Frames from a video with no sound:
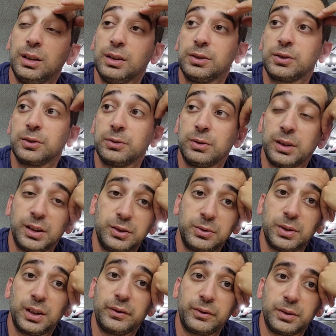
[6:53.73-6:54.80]
So I do
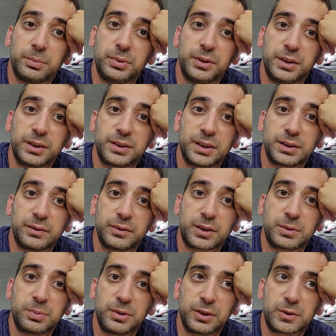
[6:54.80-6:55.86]
have a pretty extensive
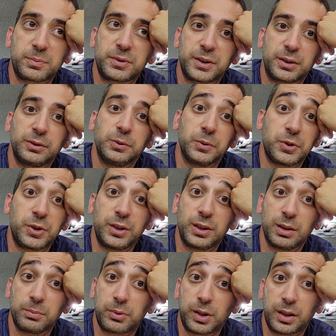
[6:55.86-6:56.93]
experience, particularly with
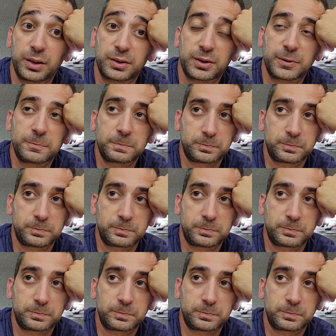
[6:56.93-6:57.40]
GM products